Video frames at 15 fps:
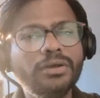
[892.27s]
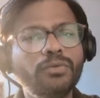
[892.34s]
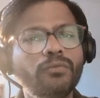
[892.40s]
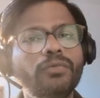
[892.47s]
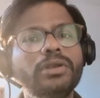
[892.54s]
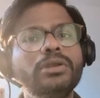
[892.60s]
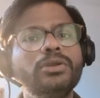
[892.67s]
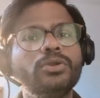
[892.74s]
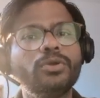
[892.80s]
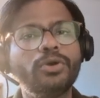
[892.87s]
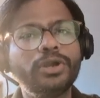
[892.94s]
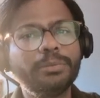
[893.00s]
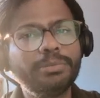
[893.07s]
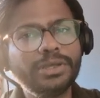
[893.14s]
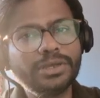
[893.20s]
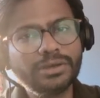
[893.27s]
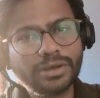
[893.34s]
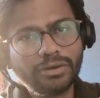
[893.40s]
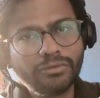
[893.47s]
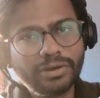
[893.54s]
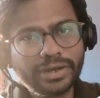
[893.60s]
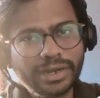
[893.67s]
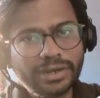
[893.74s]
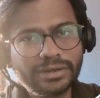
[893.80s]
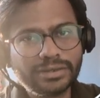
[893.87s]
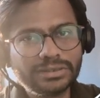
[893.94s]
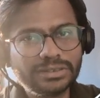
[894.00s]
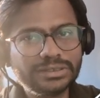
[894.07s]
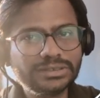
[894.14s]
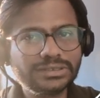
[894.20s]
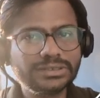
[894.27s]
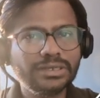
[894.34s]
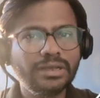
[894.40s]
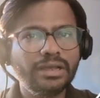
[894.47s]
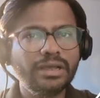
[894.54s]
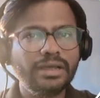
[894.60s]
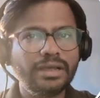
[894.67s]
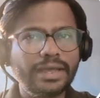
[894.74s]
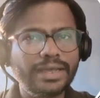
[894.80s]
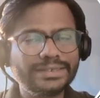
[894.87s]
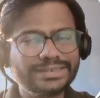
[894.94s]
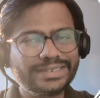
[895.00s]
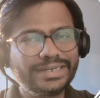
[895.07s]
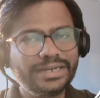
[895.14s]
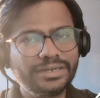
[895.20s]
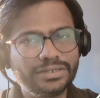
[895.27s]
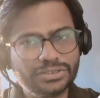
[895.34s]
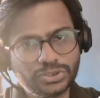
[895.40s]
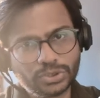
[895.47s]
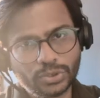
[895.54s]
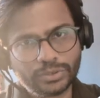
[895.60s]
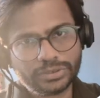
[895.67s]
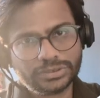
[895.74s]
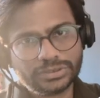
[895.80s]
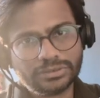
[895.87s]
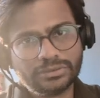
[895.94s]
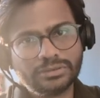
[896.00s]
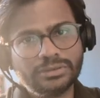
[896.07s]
will not be covered under this accident insurance.